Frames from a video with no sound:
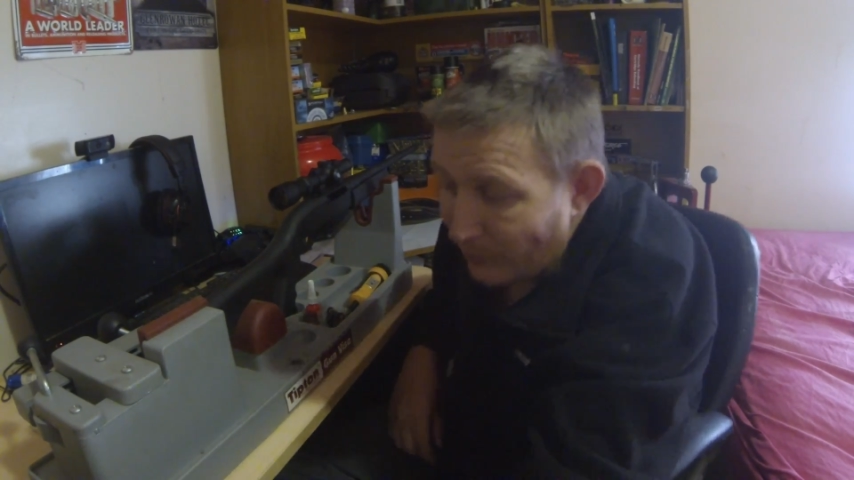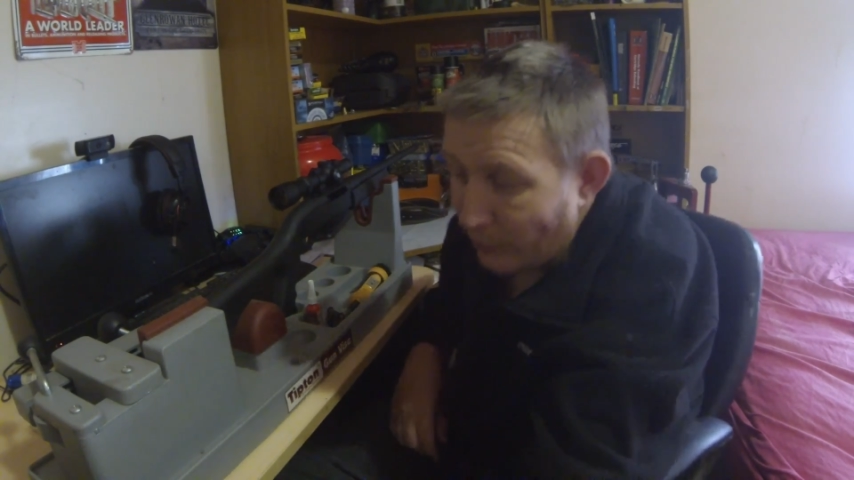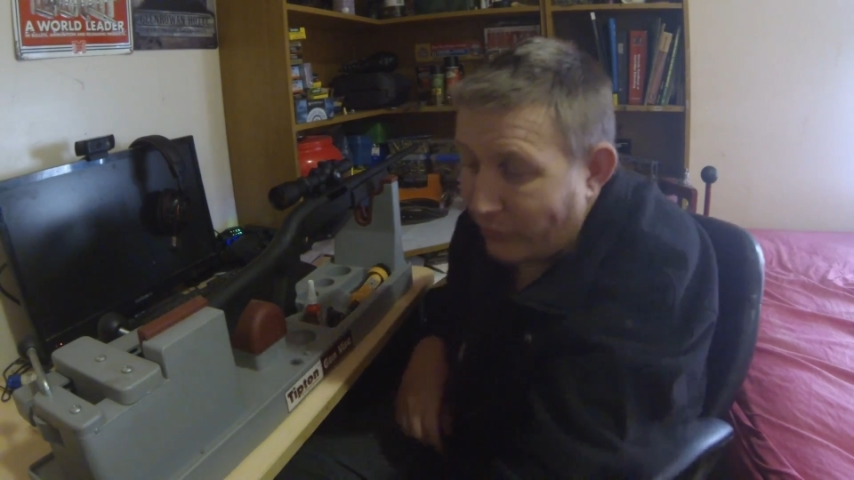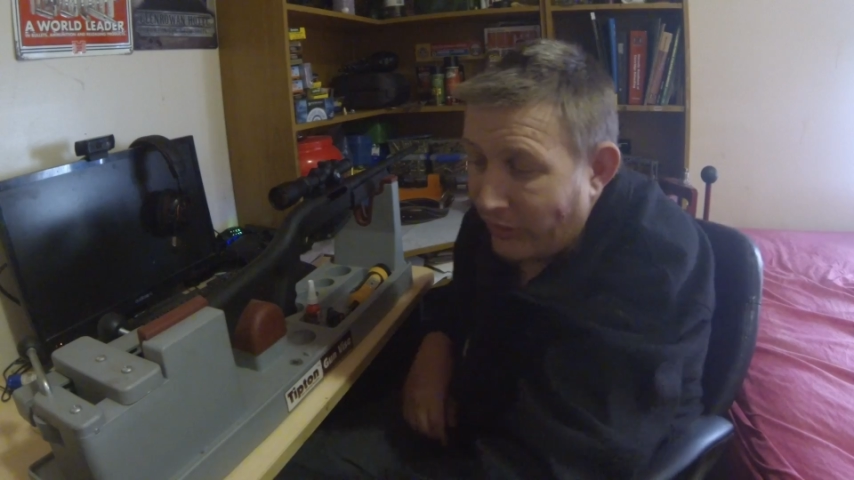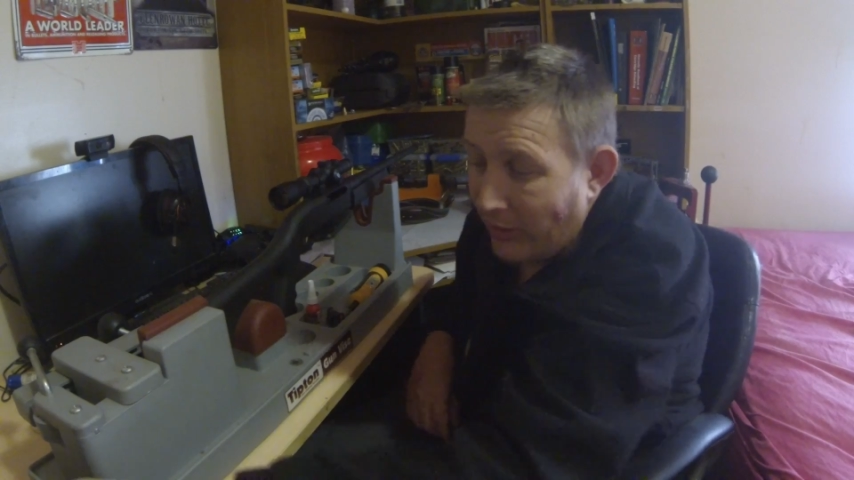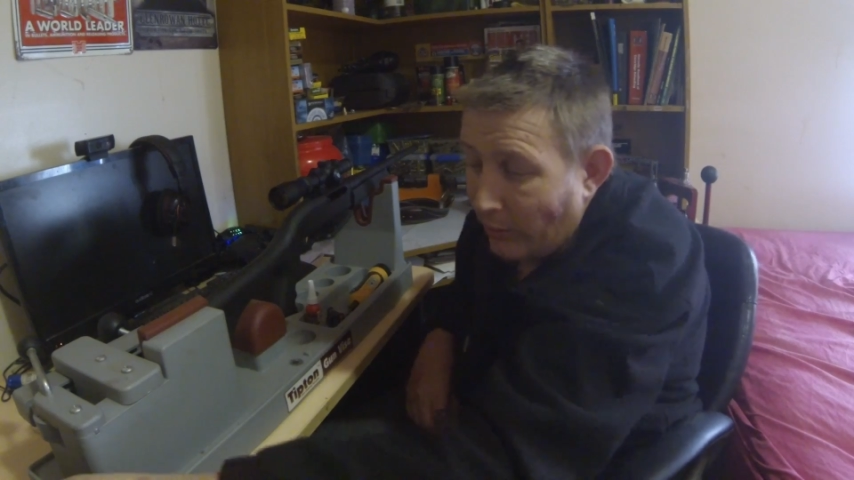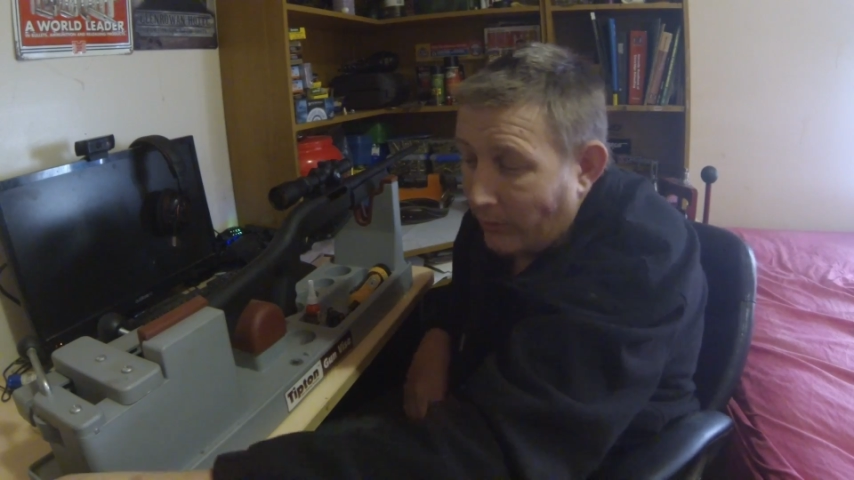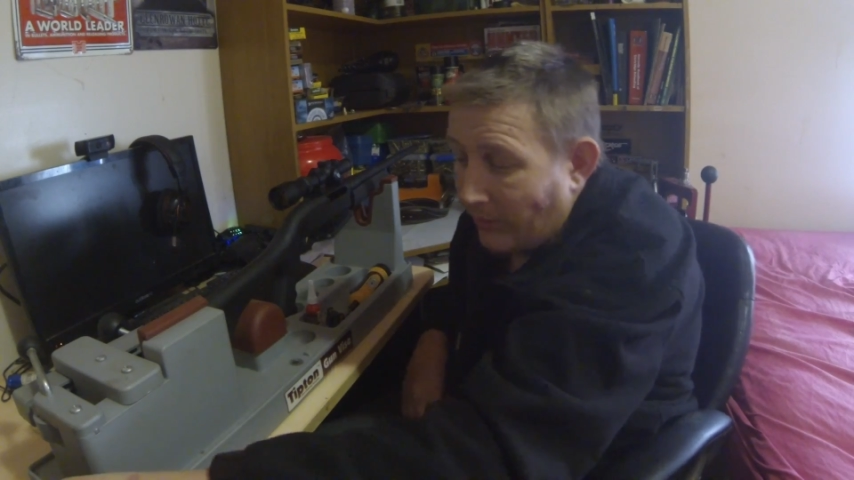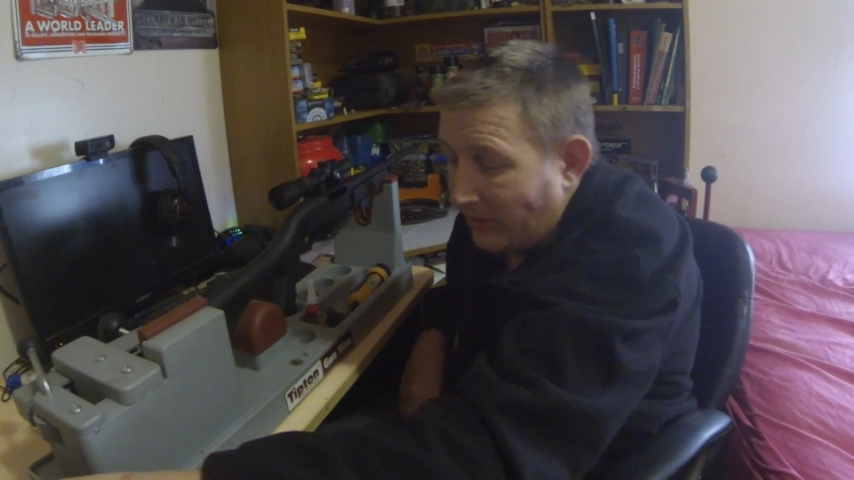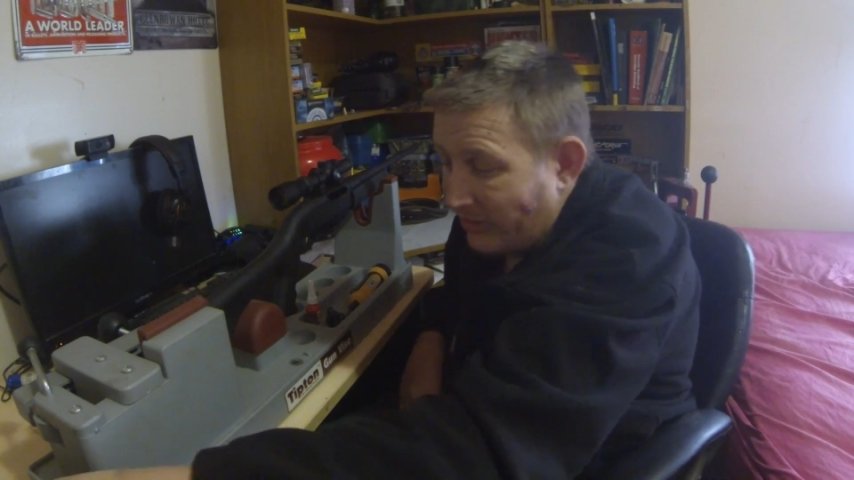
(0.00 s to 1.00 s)
I'll show you what
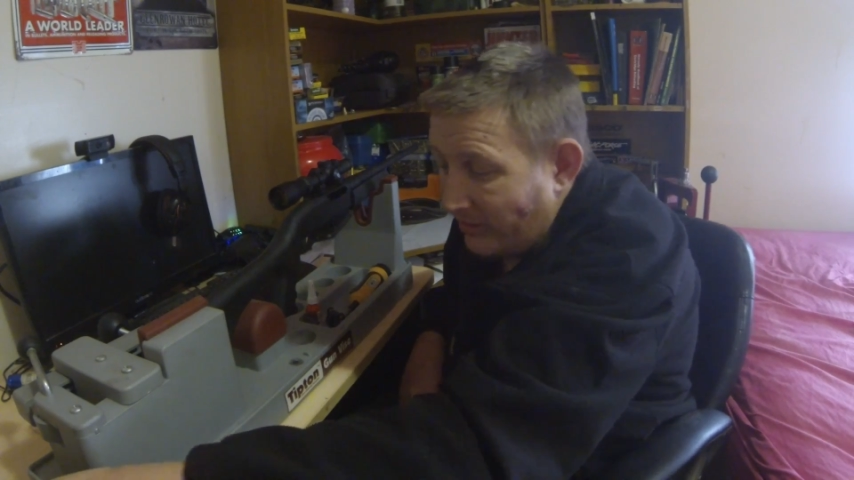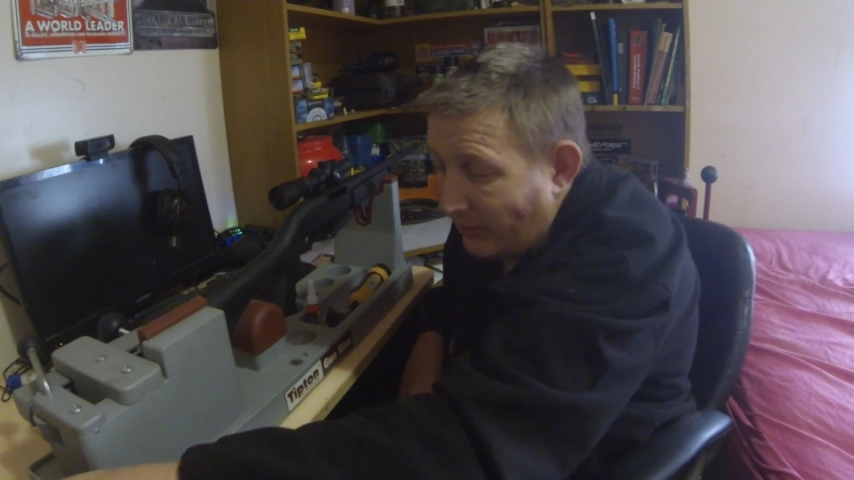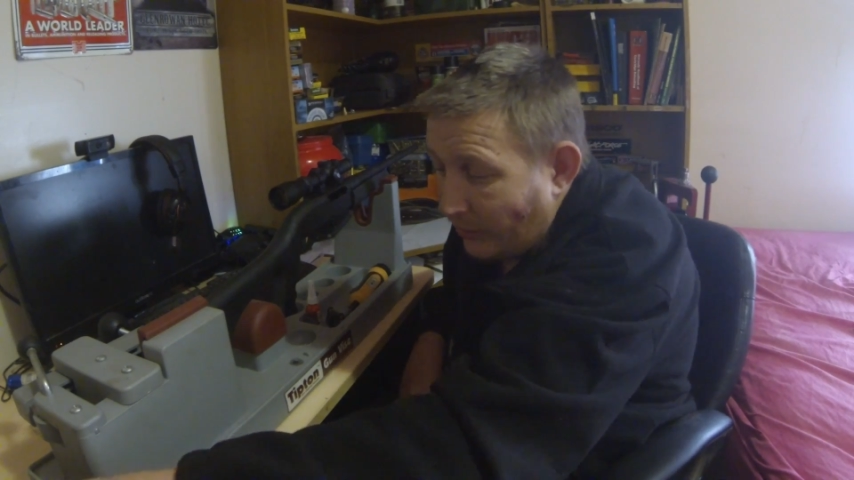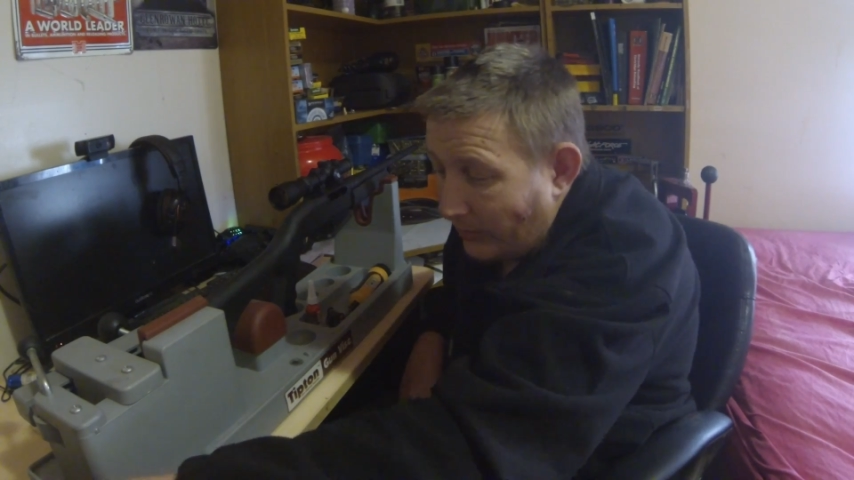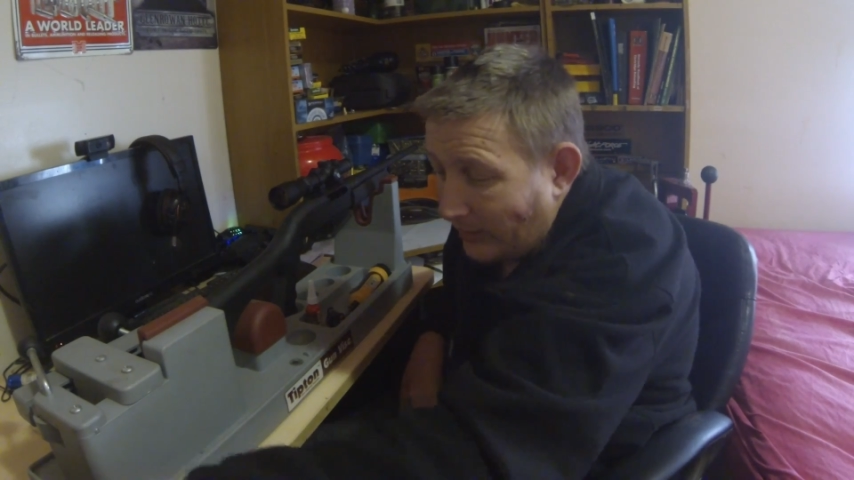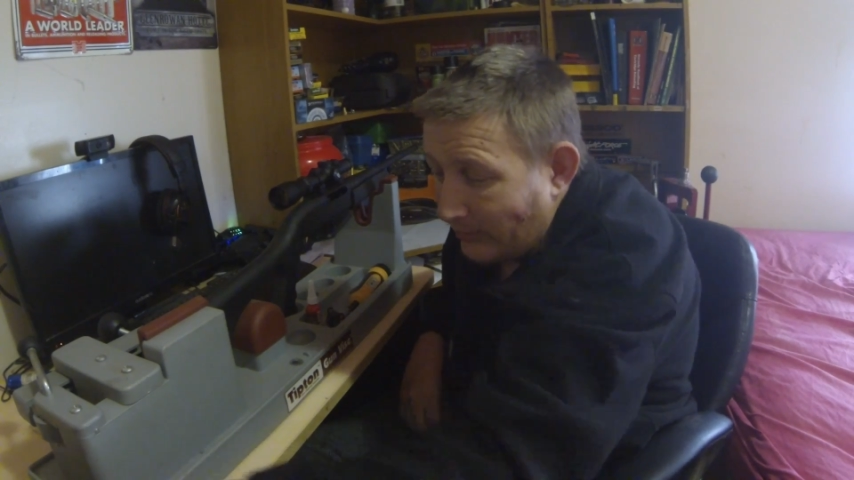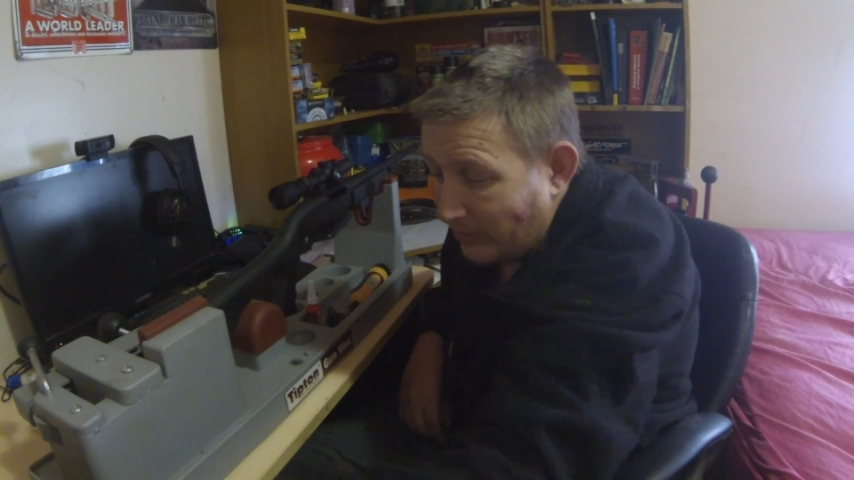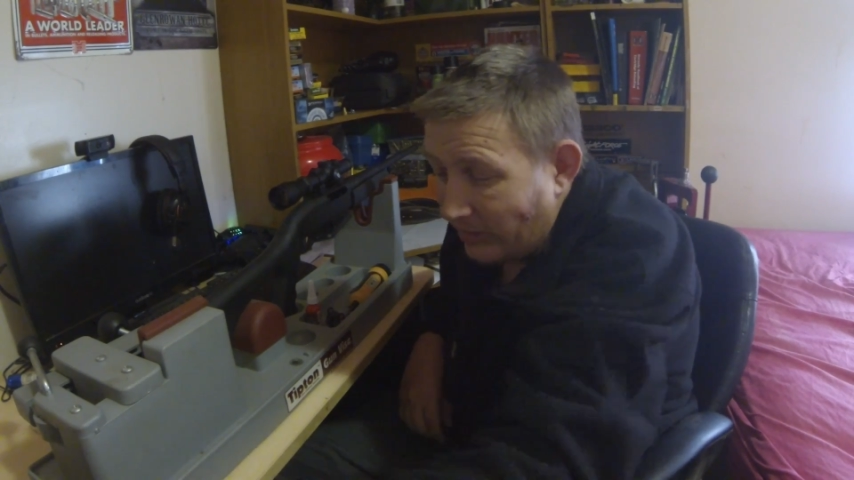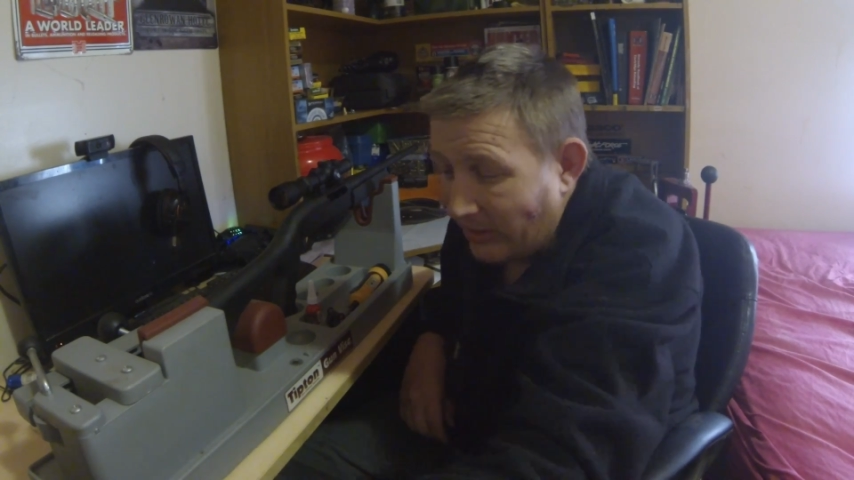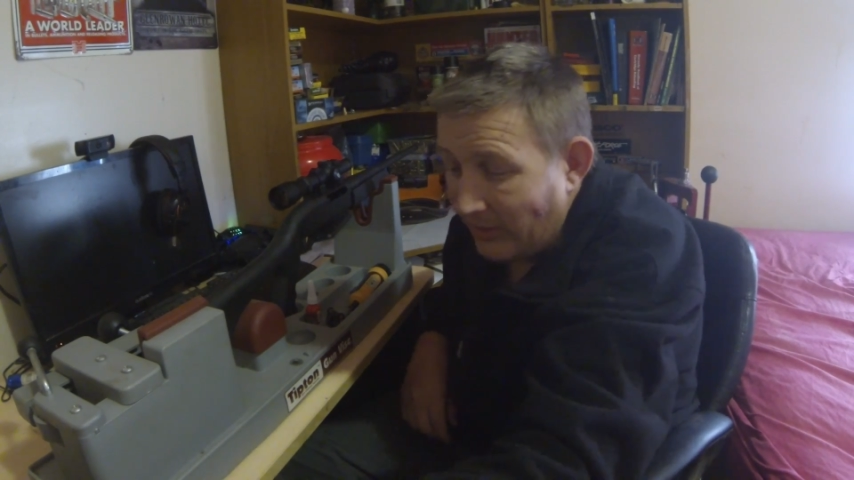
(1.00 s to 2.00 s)
basically fully comes in
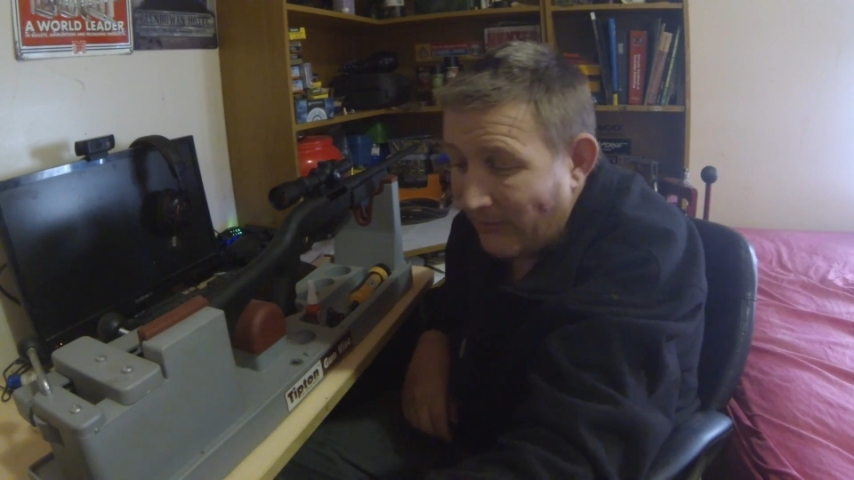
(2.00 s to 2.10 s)
the kit.